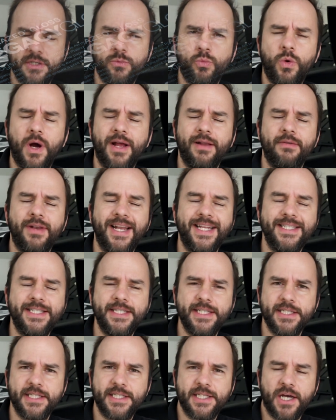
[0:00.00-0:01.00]
which
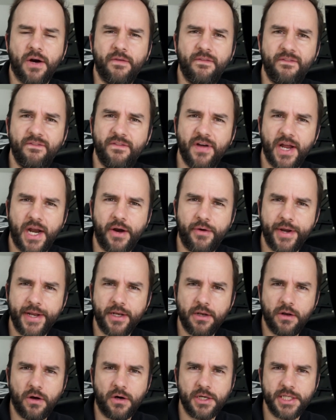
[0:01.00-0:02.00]
lends itself very
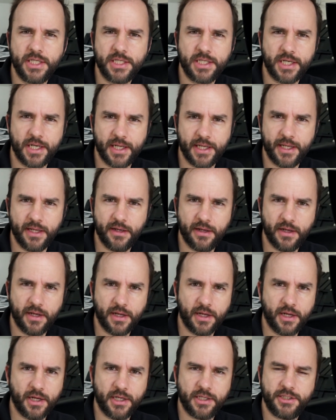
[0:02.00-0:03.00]
nicely
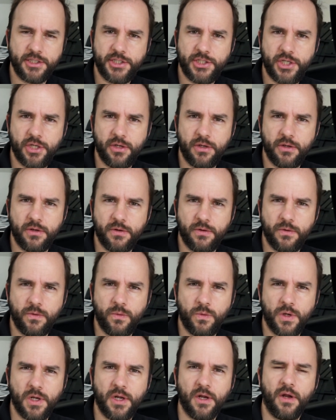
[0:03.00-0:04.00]

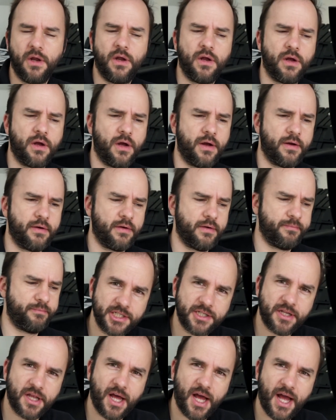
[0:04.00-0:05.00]
to
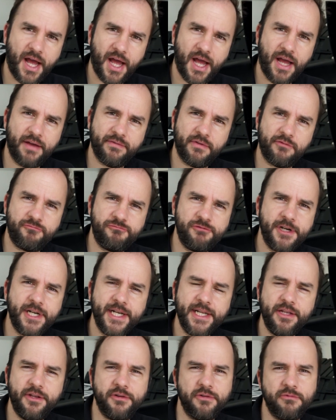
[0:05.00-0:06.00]
pictures that have a
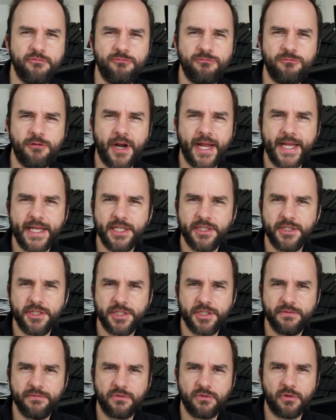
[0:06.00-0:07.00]
really good
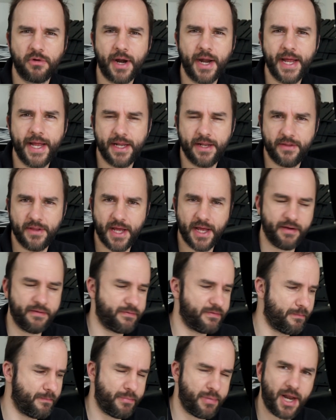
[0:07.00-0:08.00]
range of grey in there,
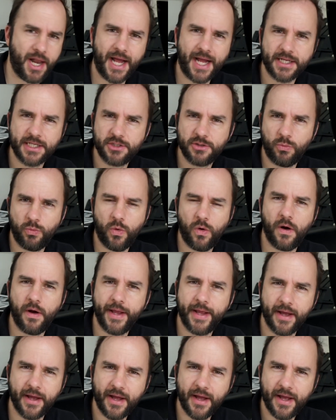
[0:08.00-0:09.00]
from black to
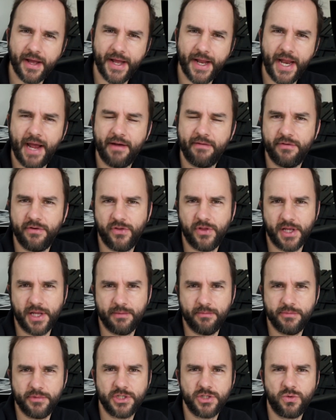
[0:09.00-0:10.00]
white,
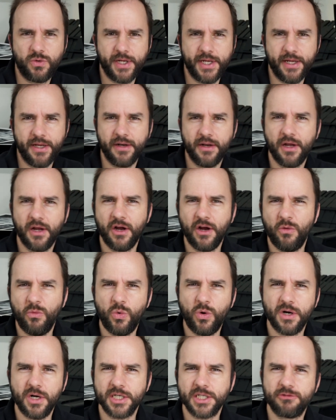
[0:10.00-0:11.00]
everything in between.
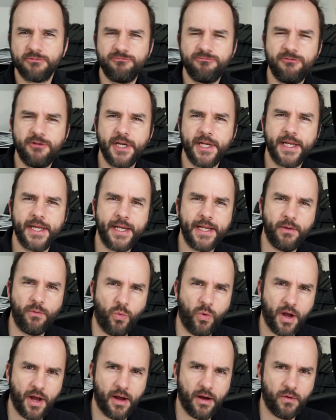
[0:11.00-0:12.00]
Works really
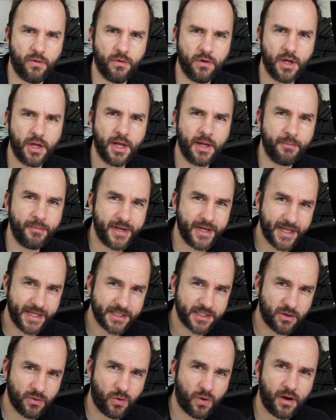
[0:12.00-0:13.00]
well, but it
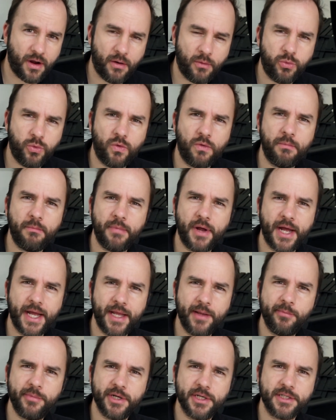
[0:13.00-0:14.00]
is quite a warm
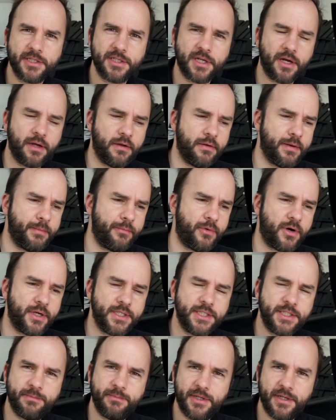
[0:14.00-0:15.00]
paper, so it
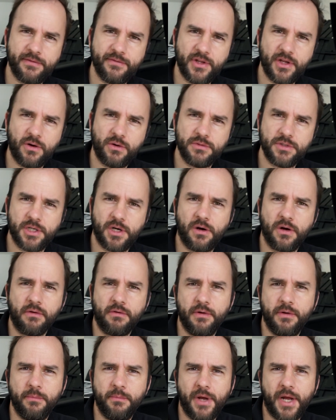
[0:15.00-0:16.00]
reminds me of the old
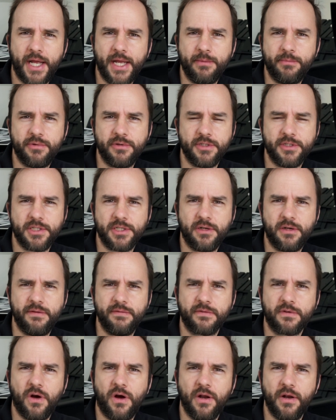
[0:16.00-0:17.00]
darkroom papers
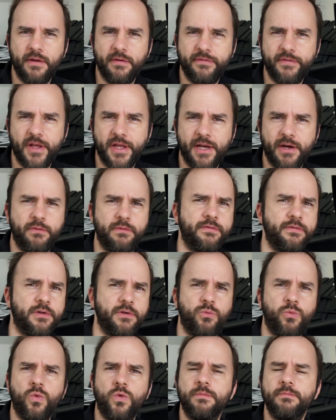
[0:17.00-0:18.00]
of kind of the
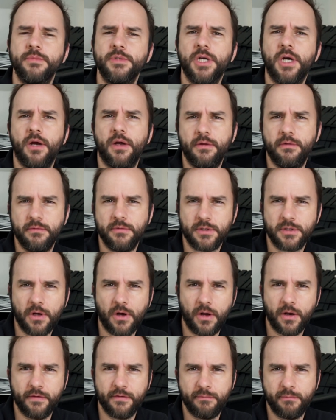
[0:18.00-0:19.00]
Ilford warm tone
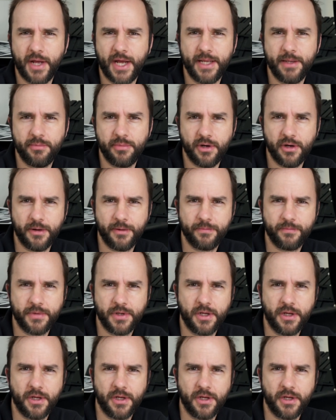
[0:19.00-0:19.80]
kind of paper.